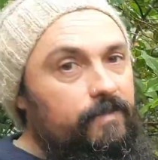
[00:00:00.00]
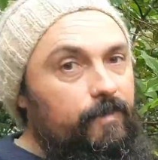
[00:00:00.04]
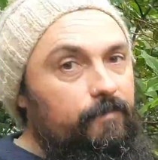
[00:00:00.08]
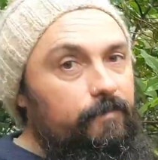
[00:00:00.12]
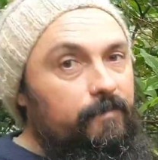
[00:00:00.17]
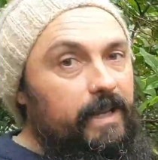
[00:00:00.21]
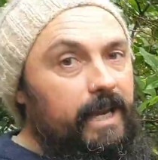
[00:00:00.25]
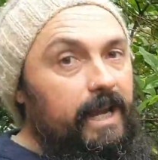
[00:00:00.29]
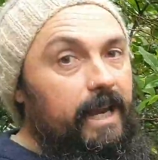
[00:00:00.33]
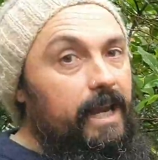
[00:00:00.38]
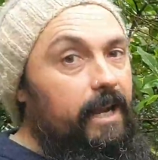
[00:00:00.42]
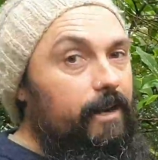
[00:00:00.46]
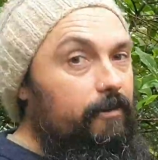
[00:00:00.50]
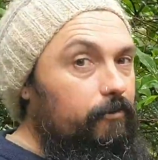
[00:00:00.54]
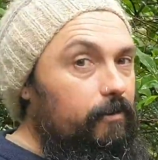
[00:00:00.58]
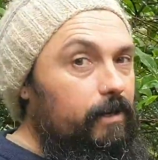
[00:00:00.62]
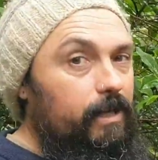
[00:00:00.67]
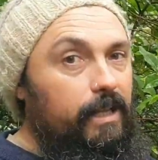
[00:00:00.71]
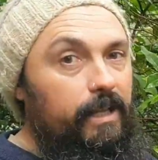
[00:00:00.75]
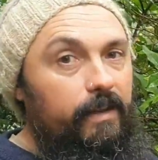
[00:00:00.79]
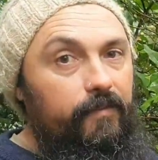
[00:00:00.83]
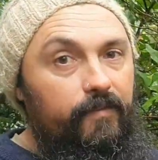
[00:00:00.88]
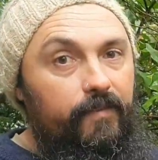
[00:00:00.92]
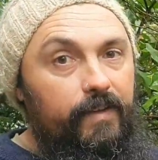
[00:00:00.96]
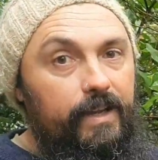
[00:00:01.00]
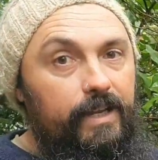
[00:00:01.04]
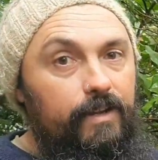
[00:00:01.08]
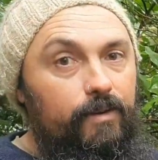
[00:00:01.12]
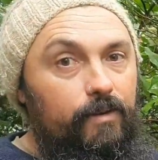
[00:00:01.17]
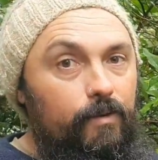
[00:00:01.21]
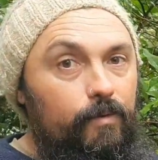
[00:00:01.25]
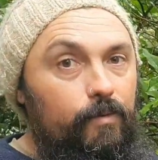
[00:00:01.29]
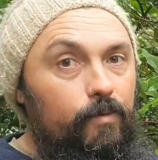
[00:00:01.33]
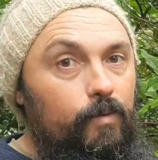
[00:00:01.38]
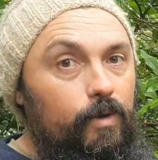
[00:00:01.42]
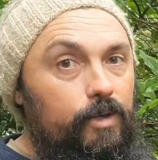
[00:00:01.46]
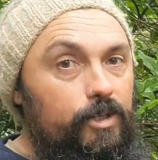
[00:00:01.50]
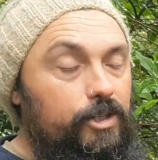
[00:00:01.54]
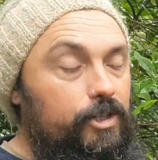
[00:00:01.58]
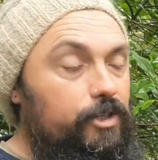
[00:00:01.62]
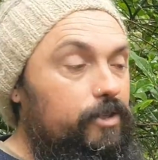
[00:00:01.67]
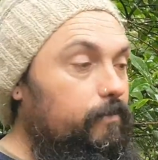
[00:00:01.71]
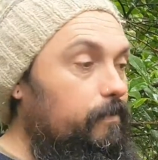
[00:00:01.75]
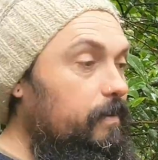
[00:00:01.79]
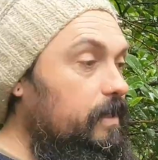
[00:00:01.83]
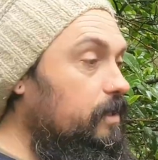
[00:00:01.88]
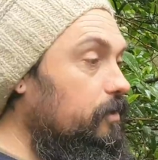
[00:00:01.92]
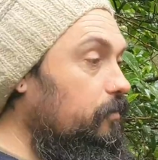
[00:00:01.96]
from there and really feel what you
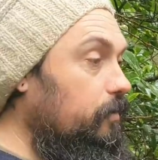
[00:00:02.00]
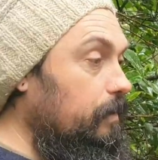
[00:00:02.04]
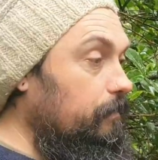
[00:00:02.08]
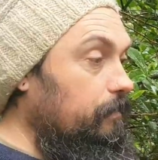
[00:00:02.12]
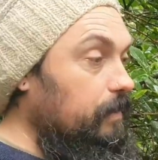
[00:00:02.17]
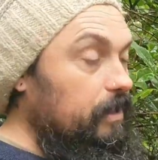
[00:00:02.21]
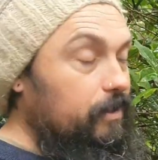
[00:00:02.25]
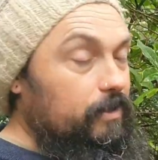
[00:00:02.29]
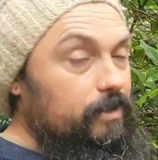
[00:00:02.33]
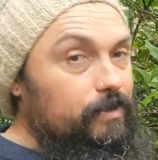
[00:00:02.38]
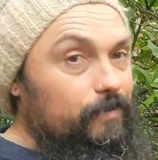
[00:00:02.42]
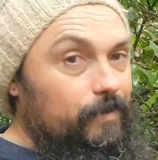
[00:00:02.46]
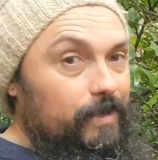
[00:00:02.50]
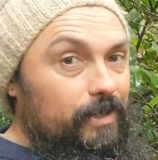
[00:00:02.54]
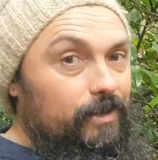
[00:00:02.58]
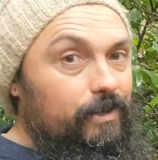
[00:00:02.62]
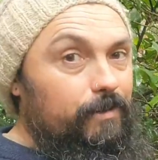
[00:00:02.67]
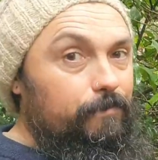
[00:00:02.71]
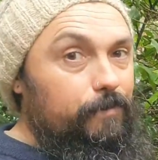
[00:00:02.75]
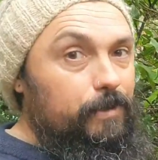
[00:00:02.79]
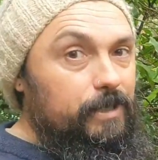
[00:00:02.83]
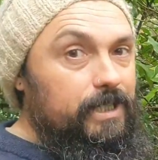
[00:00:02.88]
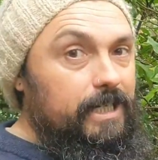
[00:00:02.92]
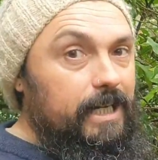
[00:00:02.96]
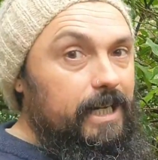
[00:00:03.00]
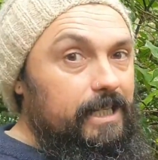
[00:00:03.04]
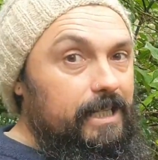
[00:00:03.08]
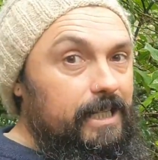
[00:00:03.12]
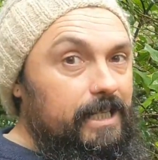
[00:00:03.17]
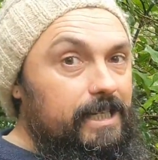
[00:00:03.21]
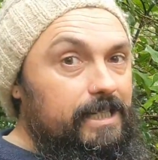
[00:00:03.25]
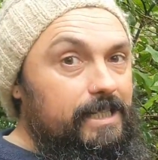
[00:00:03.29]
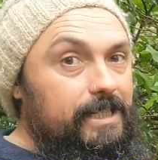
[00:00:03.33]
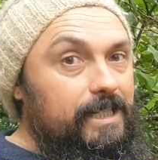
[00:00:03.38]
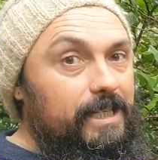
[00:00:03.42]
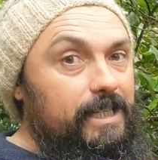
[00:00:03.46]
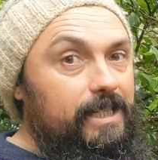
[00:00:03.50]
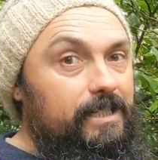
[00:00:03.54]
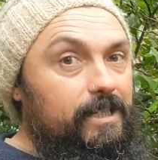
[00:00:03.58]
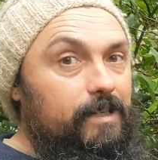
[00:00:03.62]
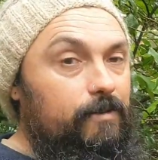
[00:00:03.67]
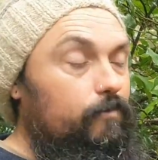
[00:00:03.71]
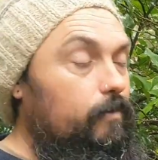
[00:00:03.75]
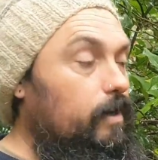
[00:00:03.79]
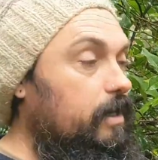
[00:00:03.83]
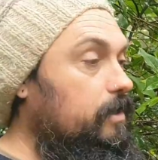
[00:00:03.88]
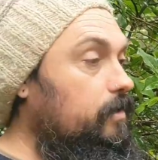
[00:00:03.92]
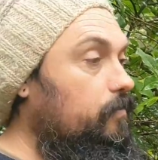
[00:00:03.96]
should be doing because we've got to protect these things.
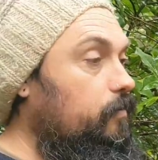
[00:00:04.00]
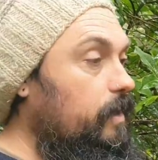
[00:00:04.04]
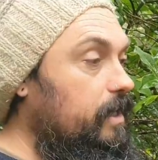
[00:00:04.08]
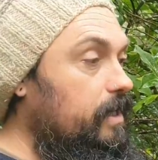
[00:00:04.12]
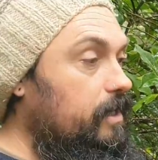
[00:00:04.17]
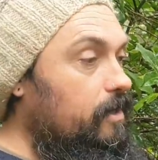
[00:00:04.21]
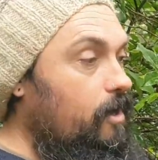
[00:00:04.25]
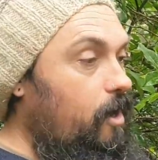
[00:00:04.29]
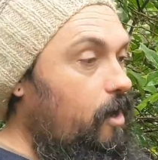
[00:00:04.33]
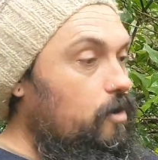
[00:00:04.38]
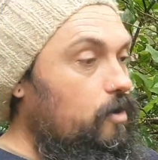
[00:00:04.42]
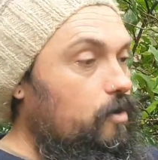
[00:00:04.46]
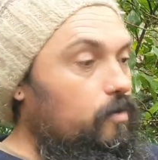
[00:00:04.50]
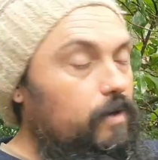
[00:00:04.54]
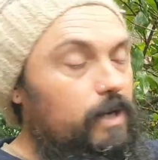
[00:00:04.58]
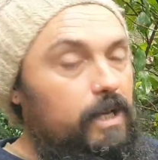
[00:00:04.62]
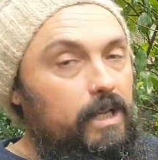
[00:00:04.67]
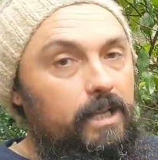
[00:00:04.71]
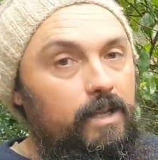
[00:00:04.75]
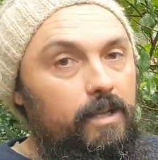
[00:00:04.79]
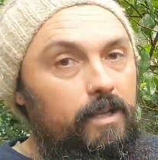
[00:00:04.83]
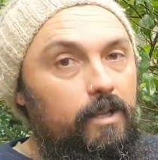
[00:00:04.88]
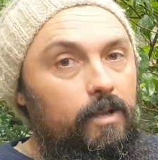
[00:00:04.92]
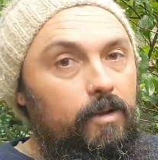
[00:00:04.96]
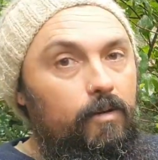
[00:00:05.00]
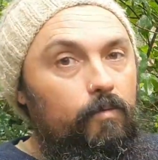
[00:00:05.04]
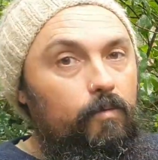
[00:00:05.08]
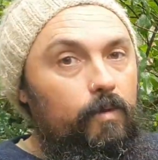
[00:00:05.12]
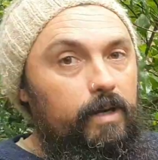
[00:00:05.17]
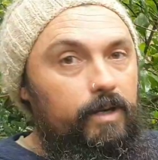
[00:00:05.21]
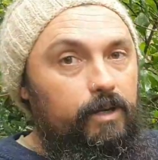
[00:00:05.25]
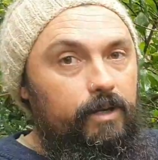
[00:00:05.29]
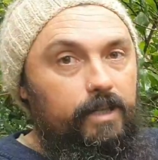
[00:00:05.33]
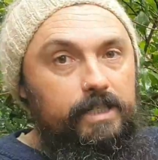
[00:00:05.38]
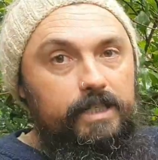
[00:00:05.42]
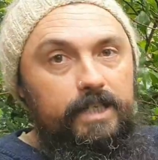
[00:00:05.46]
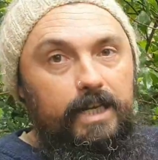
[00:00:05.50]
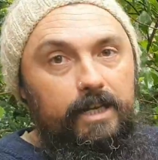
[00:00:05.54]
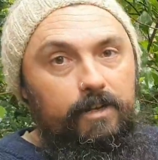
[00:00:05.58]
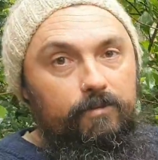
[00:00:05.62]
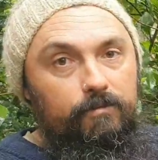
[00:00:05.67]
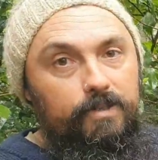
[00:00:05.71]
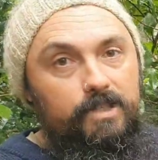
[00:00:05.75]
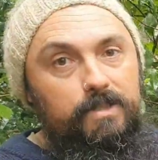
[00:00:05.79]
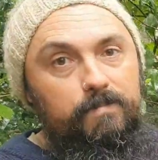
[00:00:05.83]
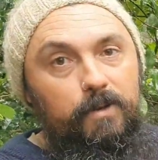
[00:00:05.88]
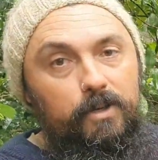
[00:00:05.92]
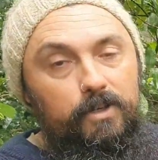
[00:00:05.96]
And once we know we've got to take a
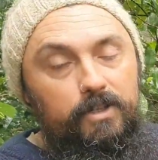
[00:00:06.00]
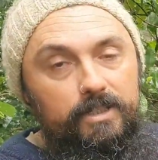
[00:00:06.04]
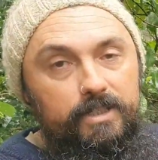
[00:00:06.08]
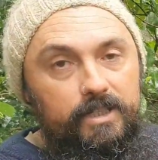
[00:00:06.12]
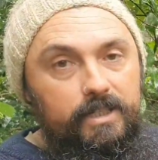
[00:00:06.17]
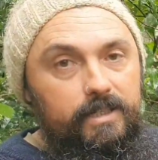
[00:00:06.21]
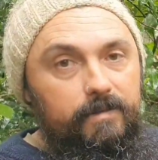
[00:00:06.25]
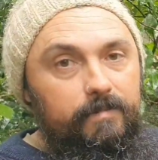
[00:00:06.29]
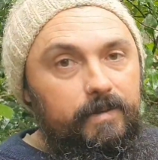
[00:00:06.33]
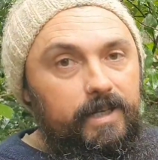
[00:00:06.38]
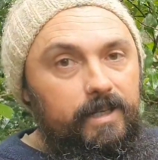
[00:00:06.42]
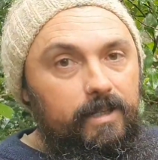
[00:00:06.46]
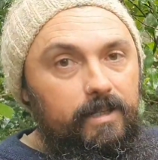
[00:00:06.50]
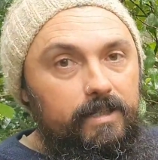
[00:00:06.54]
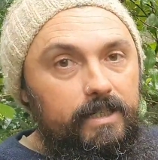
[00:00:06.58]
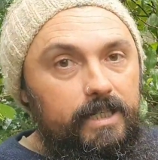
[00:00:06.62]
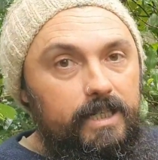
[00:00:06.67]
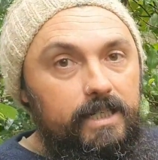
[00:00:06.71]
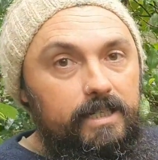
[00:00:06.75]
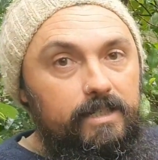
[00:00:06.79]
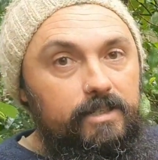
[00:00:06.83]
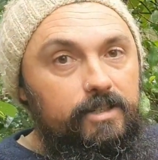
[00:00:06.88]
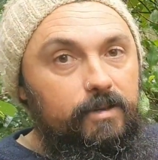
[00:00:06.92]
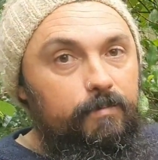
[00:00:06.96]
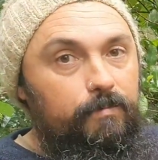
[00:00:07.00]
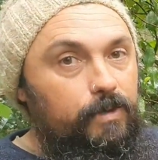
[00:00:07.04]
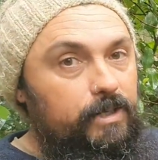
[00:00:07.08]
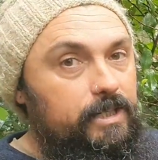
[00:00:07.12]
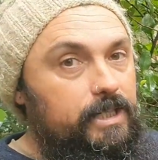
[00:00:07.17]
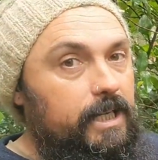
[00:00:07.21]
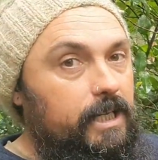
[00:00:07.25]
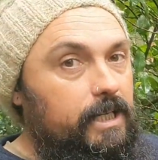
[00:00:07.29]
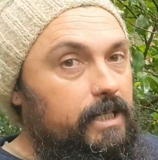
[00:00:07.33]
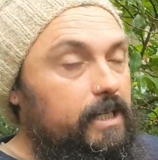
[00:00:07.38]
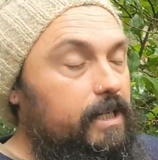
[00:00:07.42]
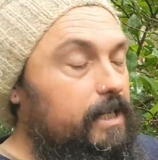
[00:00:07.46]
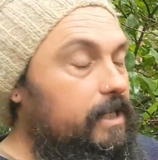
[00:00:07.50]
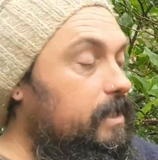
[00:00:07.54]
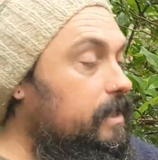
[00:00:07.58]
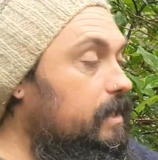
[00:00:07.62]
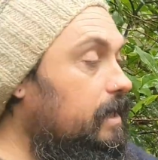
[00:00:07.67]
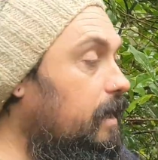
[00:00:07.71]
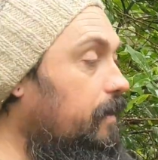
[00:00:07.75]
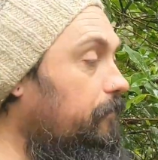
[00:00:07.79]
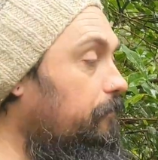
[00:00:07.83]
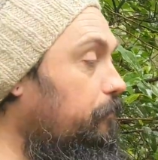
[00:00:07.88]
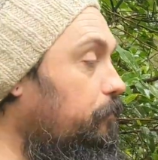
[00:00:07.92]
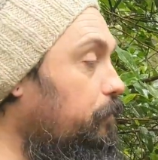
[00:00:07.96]
responsibility to protect these
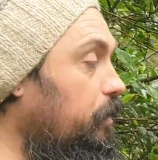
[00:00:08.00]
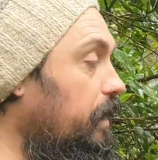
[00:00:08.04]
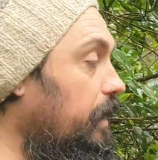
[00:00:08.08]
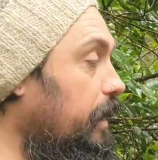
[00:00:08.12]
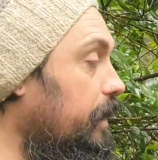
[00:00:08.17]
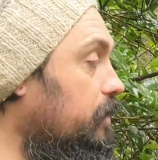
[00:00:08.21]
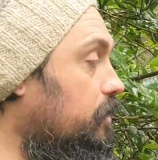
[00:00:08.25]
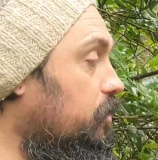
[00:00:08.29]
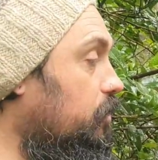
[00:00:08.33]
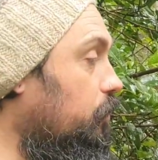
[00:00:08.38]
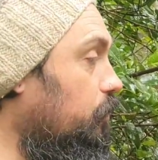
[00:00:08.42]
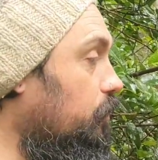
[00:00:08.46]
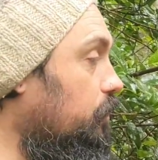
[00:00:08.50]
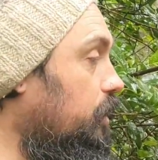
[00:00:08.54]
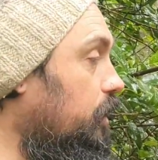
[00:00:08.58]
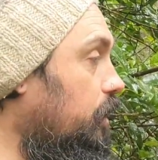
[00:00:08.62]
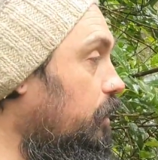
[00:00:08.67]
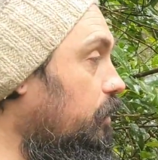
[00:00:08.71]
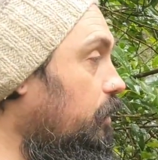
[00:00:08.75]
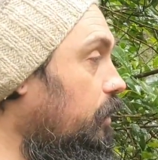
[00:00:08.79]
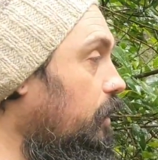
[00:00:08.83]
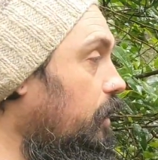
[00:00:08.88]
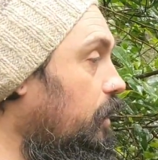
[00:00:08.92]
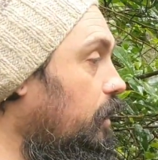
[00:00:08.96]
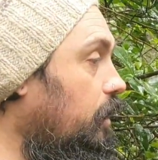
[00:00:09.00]
um, plants also.